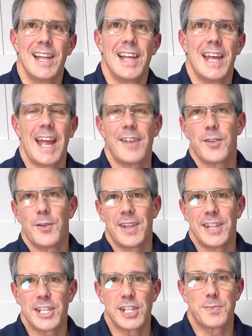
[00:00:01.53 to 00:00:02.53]
Hey everyone,
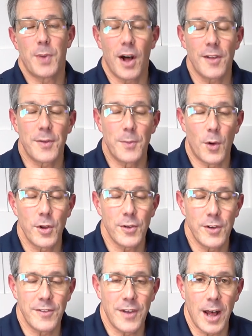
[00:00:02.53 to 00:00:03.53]
this is Paul from
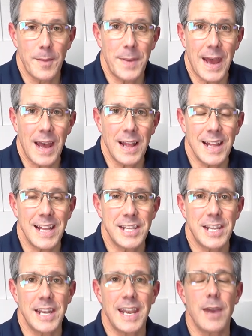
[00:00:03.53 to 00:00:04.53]
OrthoEvalPal, and
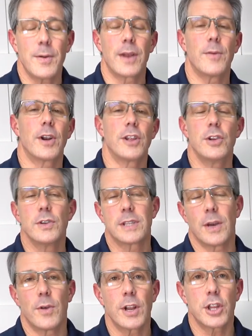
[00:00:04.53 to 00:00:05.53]
today what I want to do is
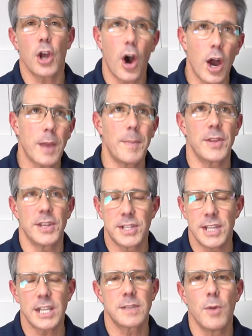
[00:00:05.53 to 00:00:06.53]
I want to talk about the
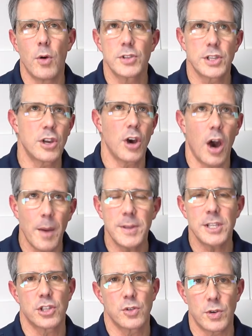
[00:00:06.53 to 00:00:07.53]
six most
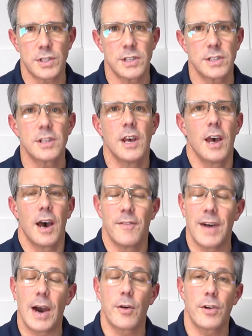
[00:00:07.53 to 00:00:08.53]
common sources of
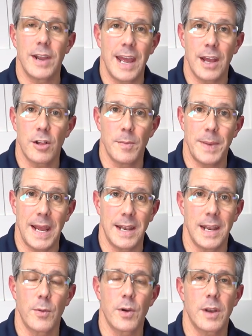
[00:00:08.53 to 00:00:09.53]
outer ankle pain.
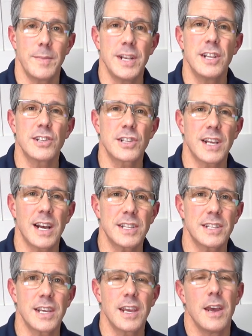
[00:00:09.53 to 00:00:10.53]
Now we're going to be
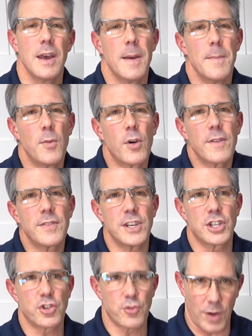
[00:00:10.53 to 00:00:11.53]
discussing more of the
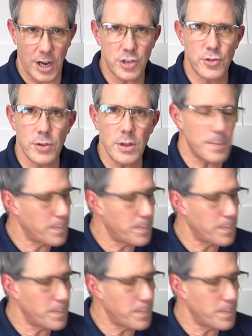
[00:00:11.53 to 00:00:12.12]
structural